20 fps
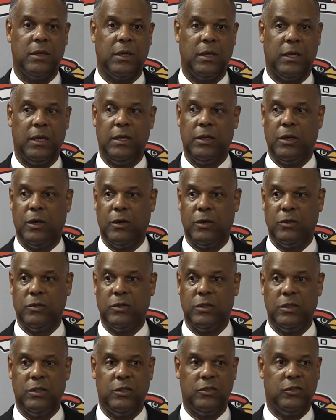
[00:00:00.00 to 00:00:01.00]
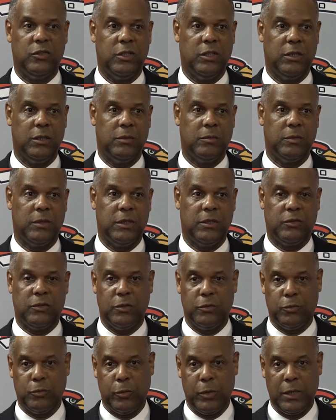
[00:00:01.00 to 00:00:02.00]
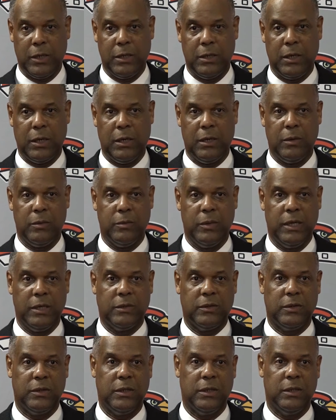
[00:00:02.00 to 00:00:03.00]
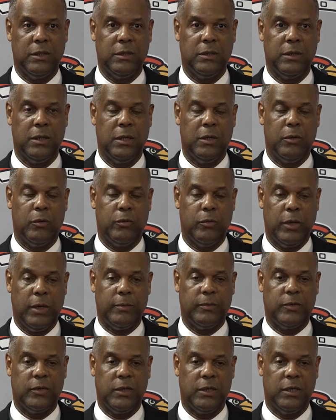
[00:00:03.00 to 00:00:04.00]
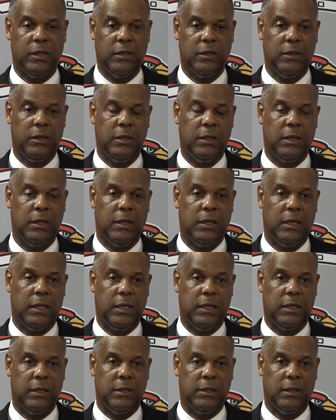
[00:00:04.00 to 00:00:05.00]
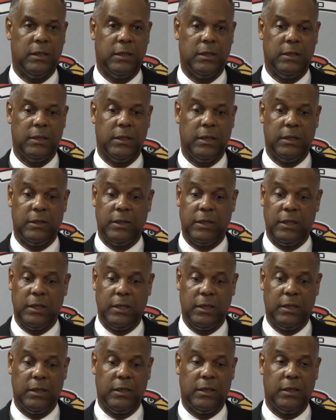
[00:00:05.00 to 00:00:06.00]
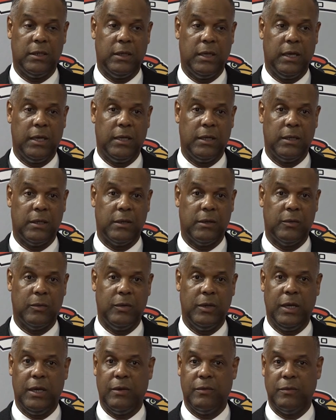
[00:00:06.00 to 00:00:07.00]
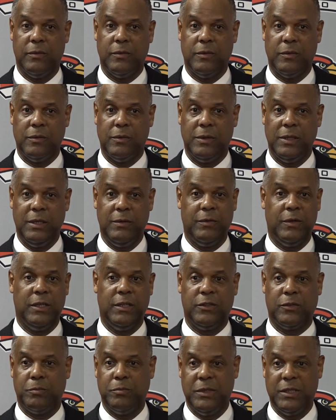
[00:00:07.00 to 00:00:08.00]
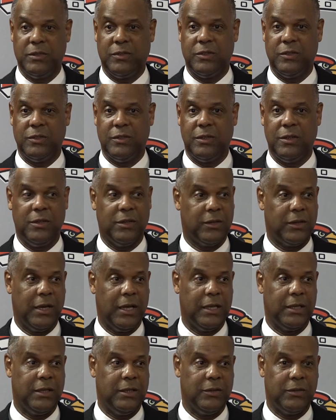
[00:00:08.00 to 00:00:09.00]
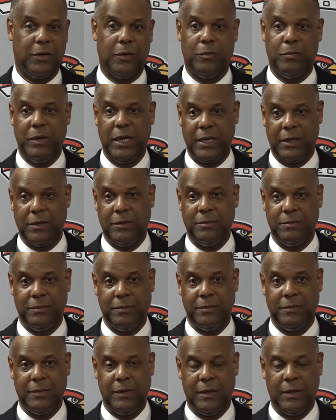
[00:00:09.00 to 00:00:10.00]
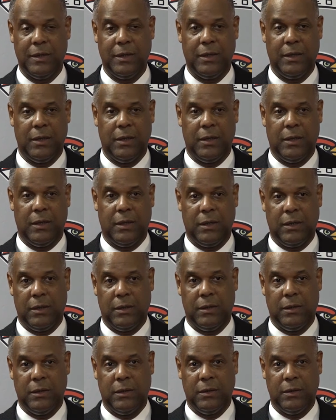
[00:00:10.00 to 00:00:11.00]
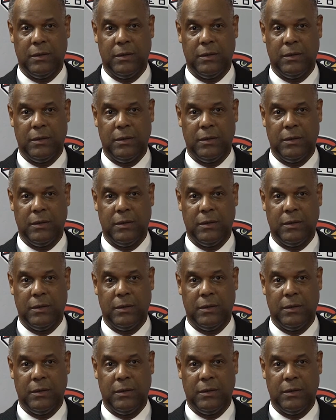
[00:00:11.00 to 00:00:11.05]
He goes in the gym, gets his reps in, and at the end of the day, we have even his misses look like he's going to make them.